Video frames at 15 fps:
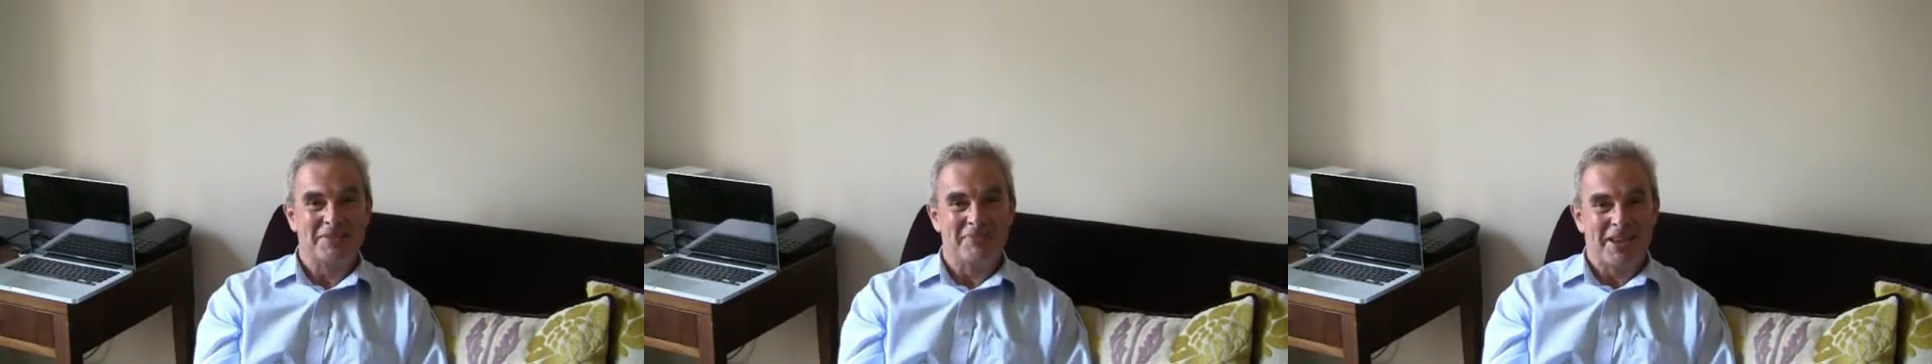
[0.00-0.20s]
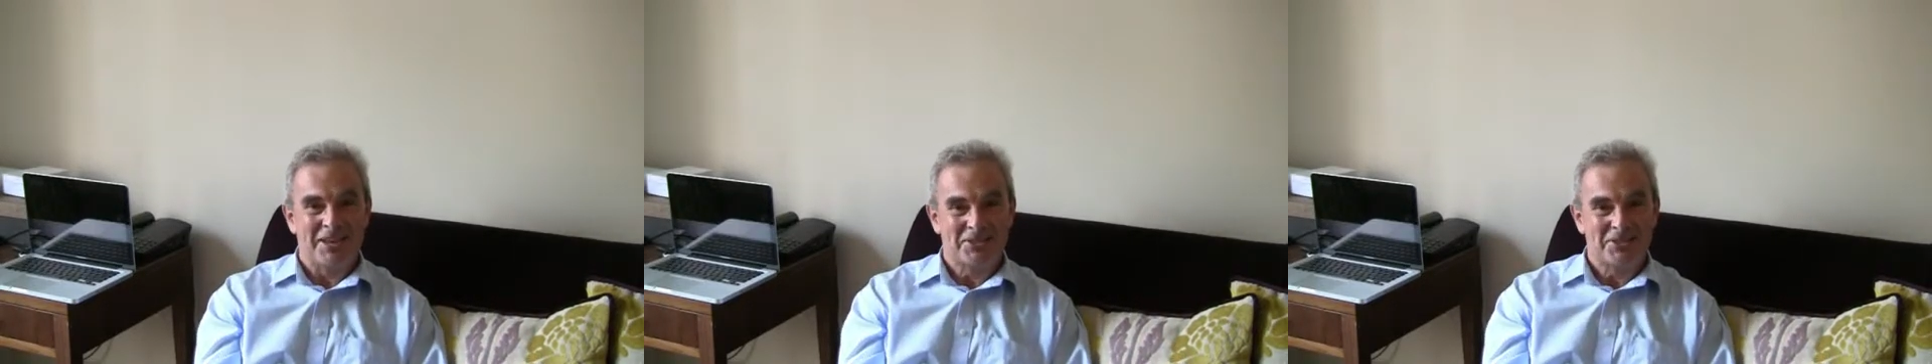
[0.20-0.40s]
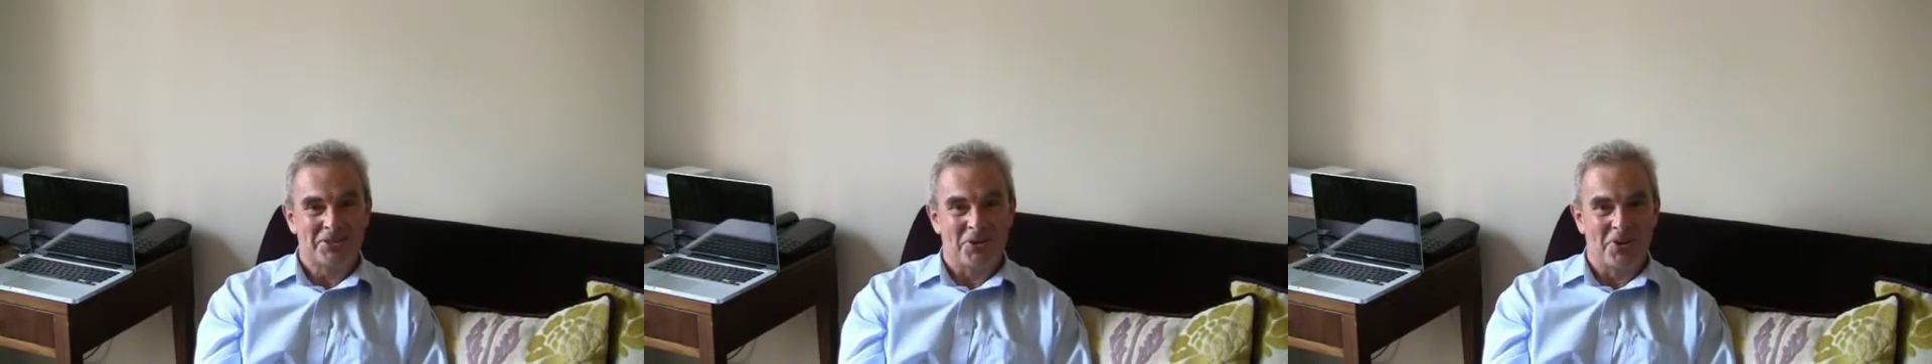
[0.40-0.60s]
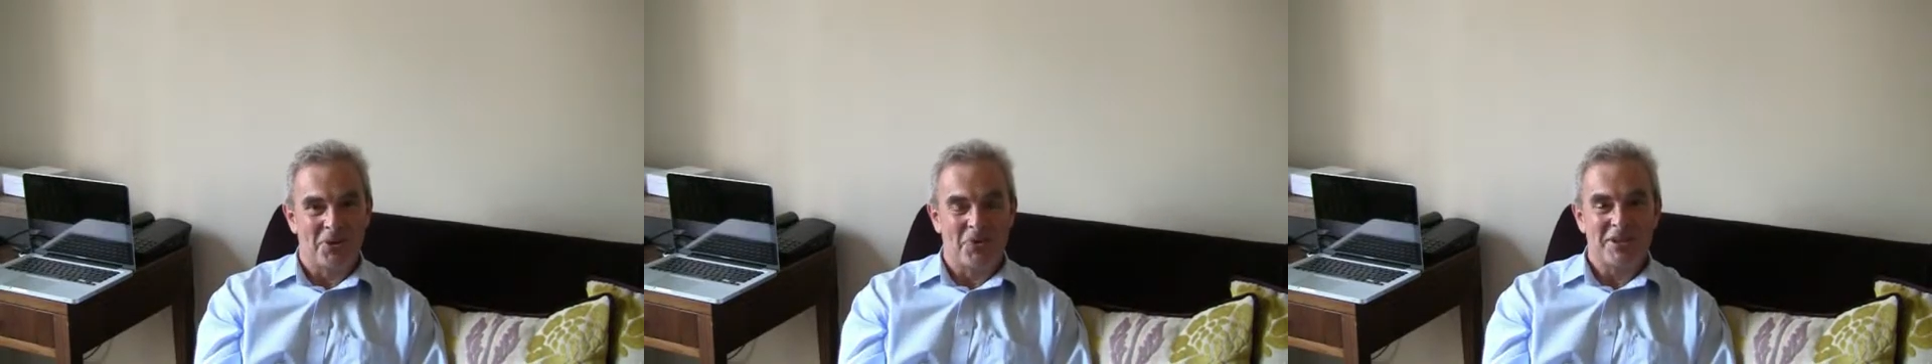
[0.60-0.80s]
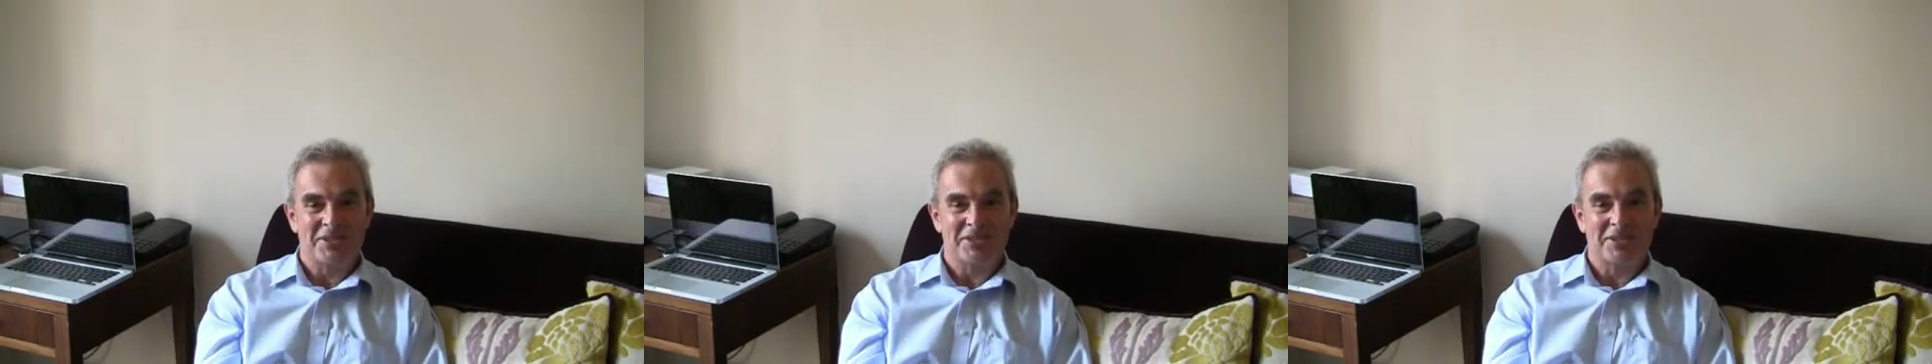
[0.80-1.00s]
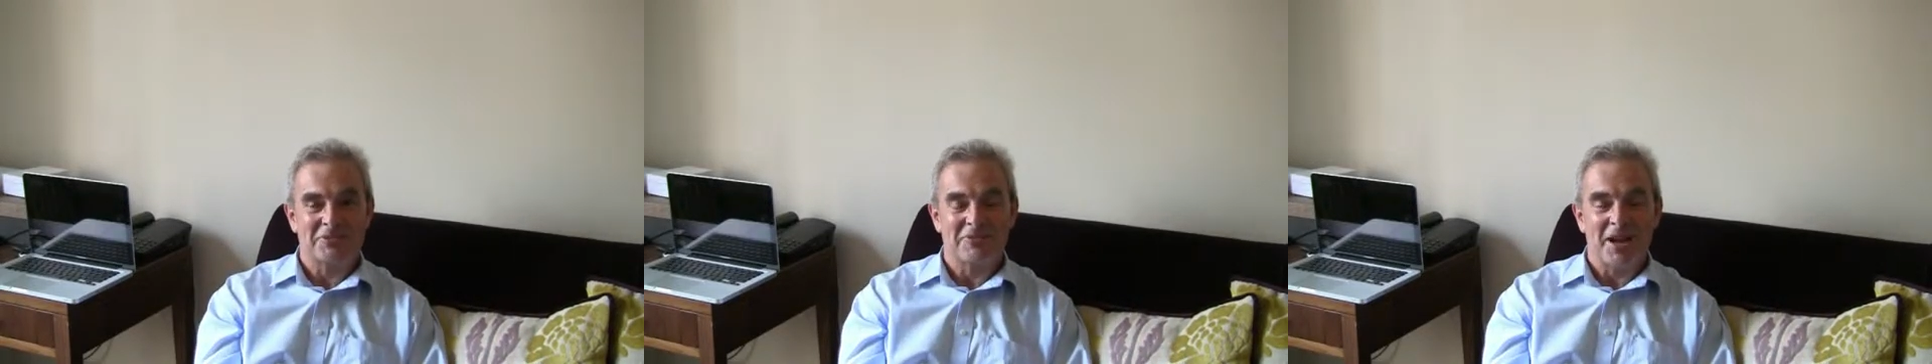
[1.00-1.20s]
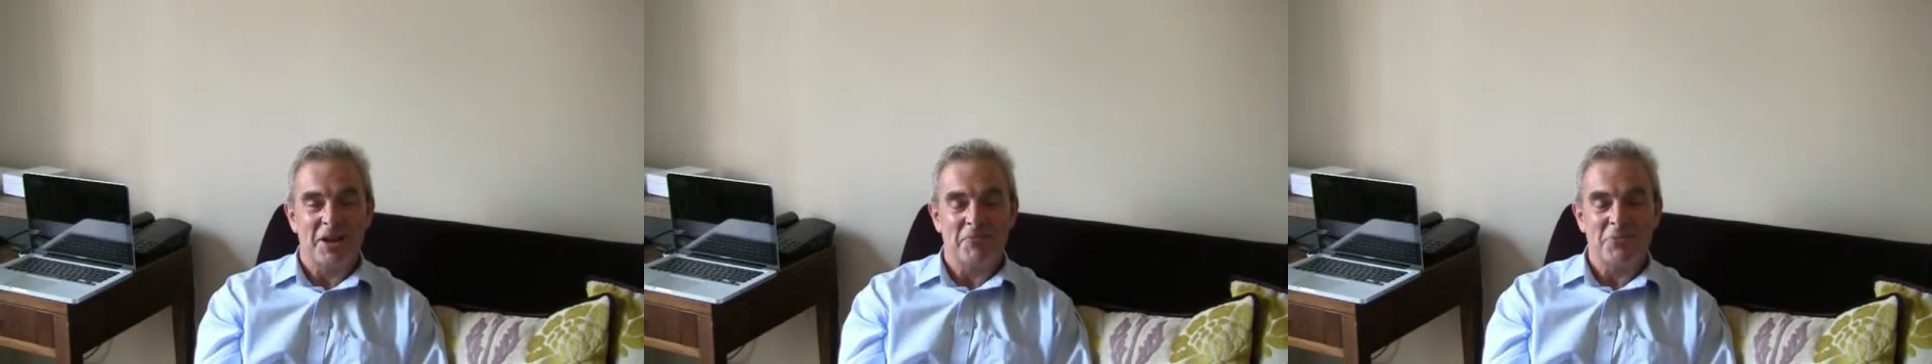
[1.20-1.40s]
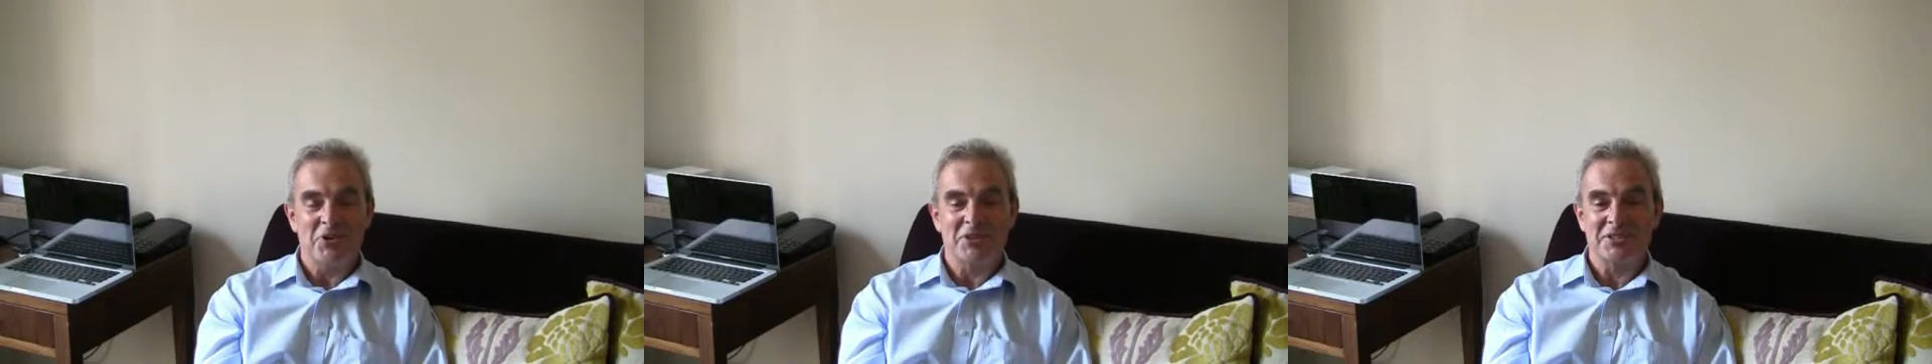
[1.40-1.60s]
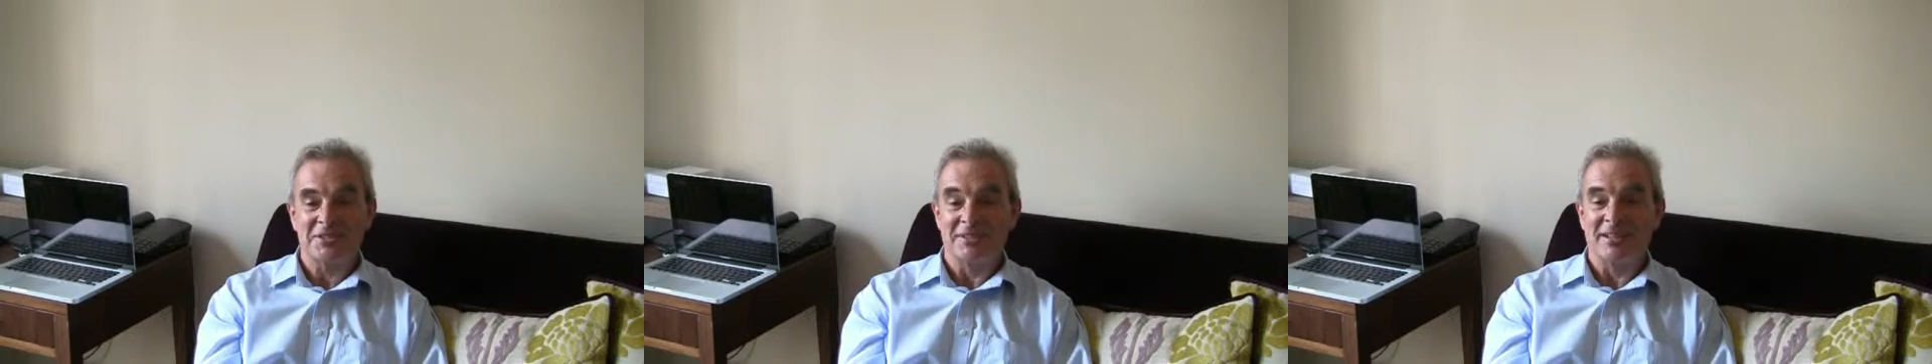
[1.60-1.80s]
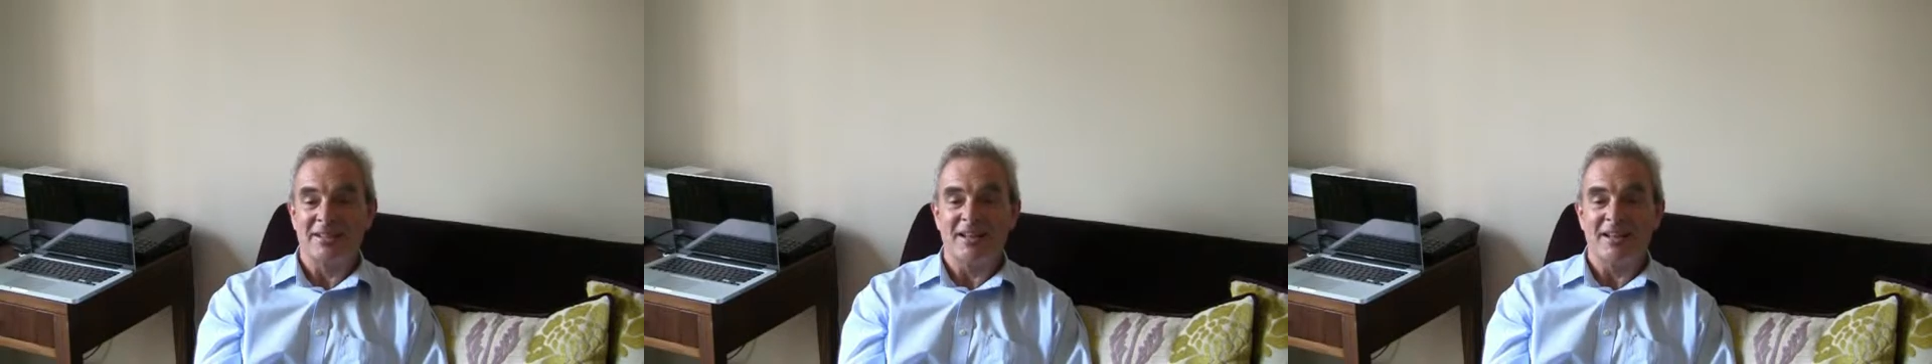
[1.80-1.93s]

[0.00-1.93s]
to make sure it went to the right person.